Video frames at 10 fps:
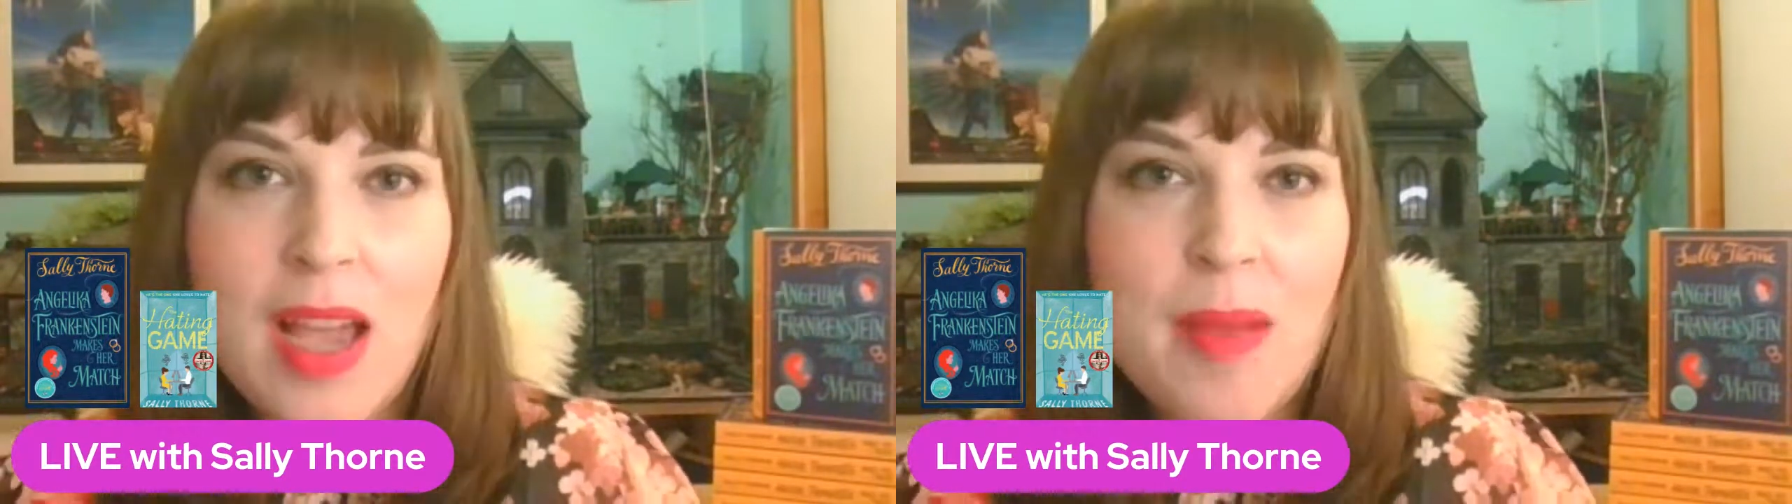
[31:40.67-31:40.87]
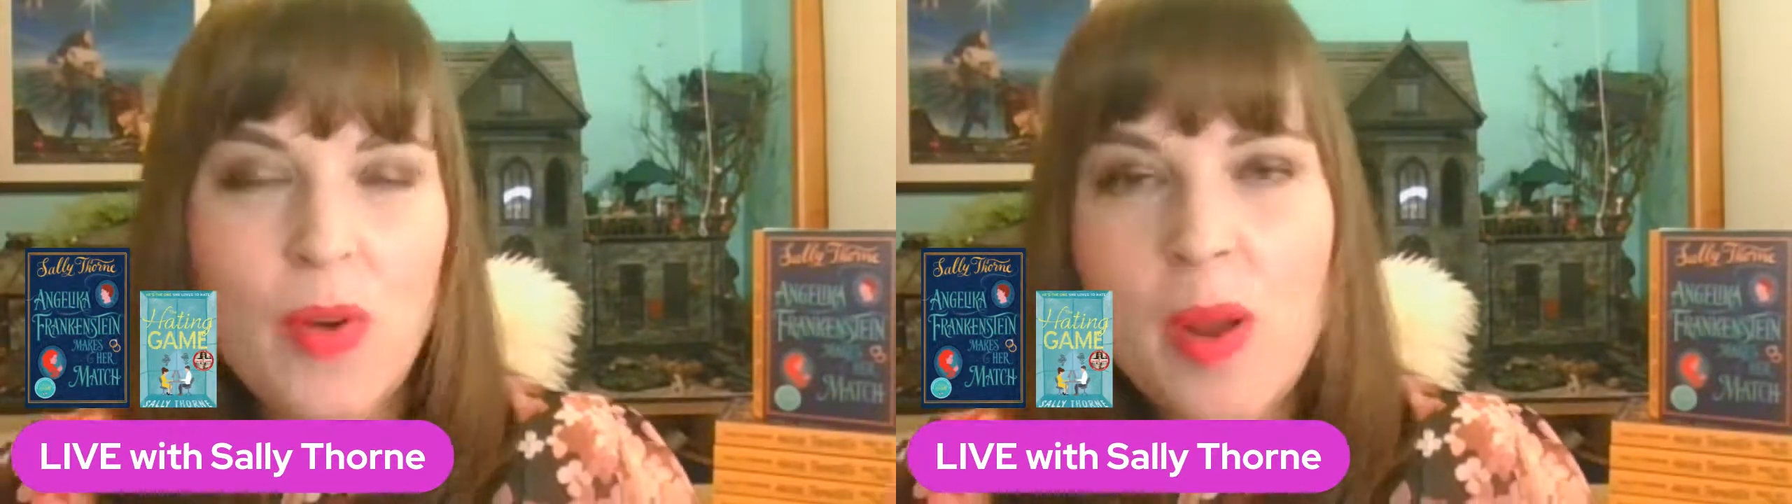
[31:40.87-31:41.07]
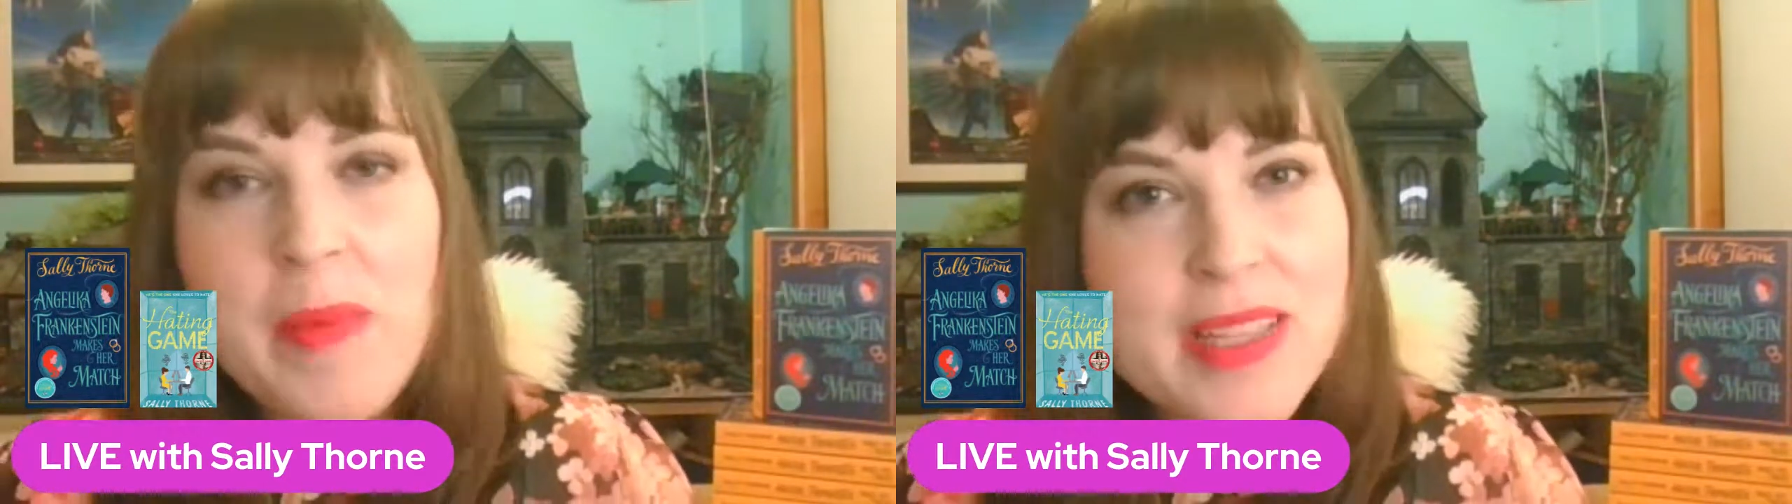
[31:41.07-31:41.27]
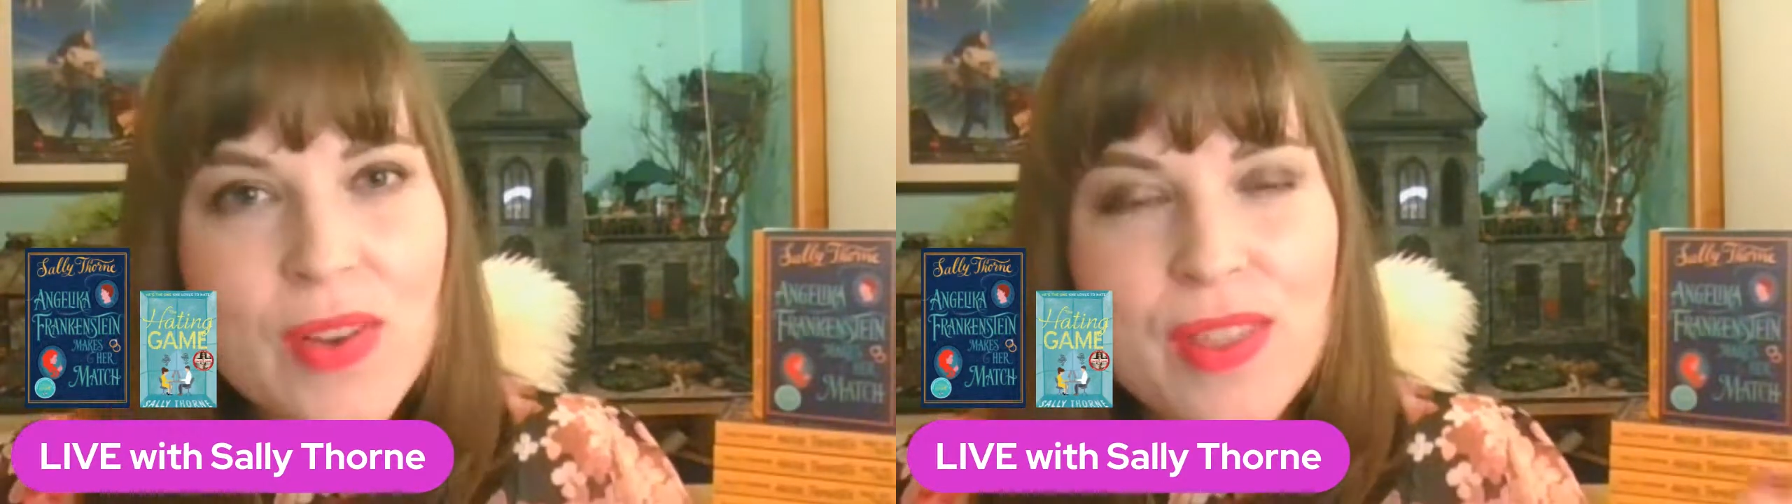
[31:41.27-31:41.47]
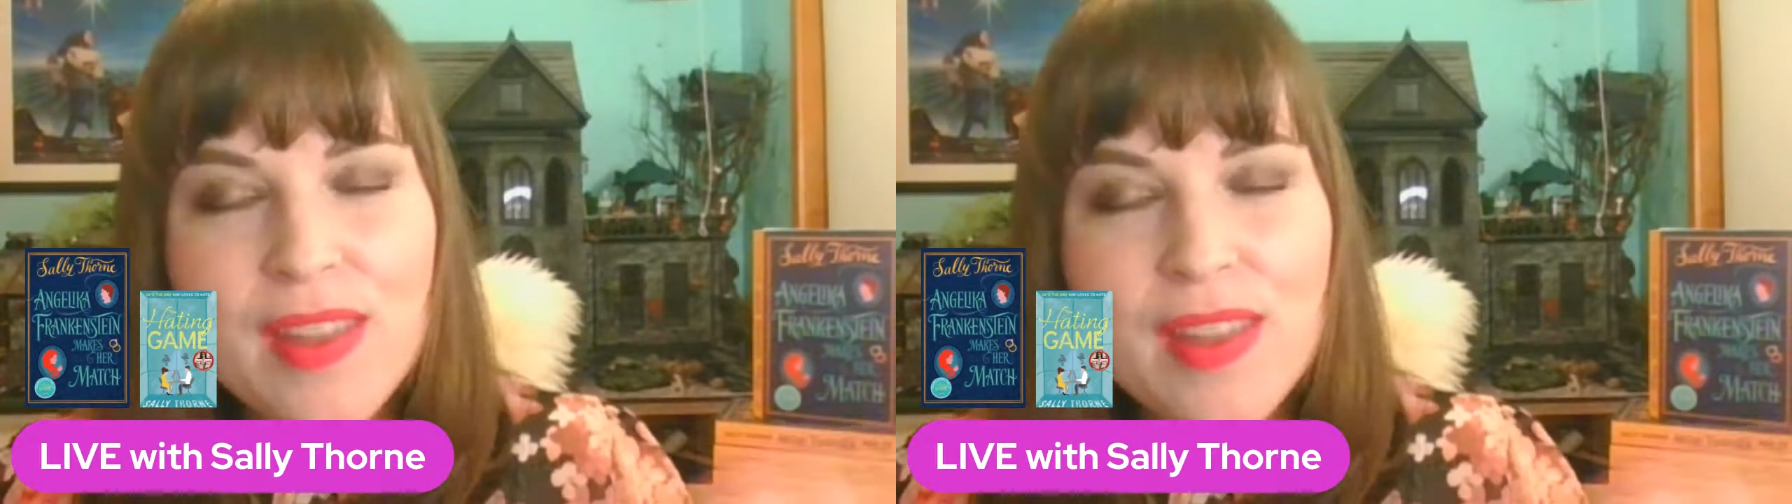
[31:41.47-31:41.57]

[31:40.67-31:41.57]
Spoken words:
a romance author.